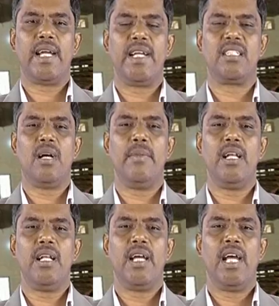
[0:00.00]

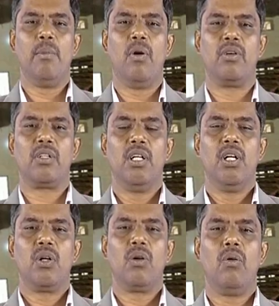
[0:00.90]
examine about
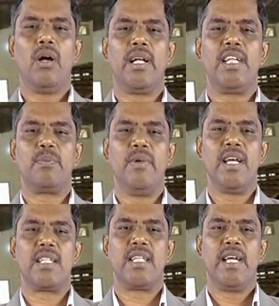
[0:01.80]
200
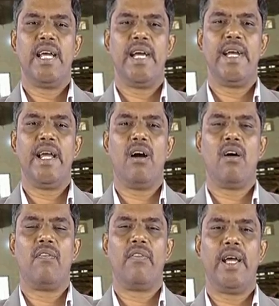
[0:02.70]
smears a day
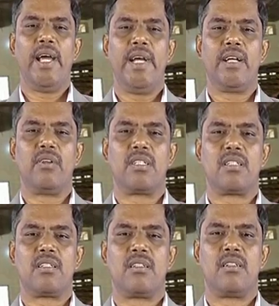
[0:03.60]
of 8
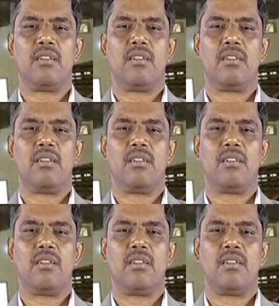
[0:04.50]
hours.